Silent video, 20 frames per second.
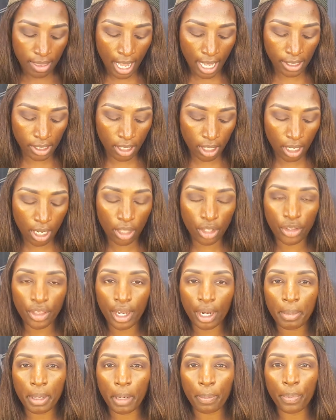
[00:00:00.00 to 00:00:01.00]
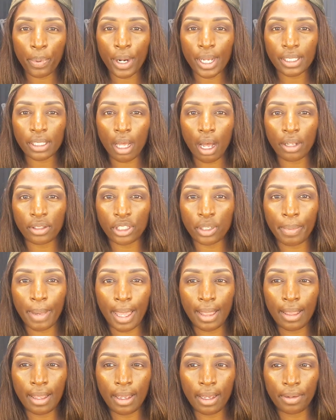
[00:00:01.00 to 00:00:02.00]
That's the color that I'm going to press onto
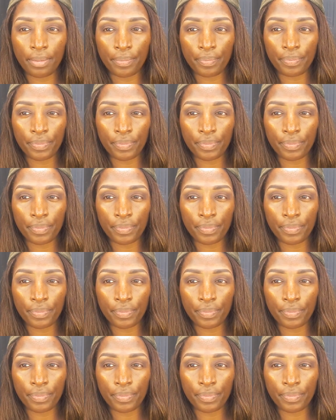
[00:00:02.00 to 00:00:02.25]
my lid.